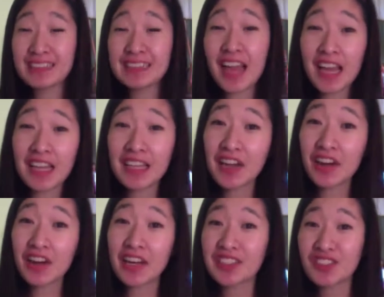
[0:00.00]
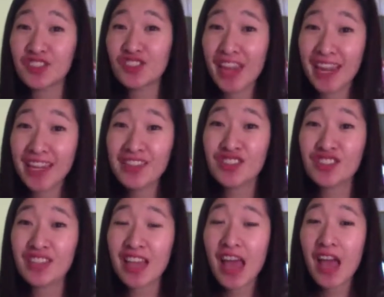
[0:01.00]
Luckily our exchange
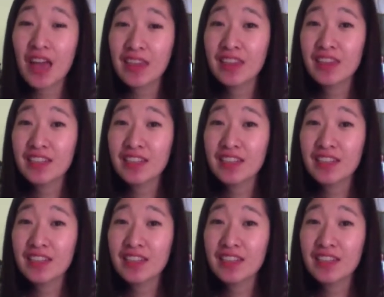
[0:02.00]
is the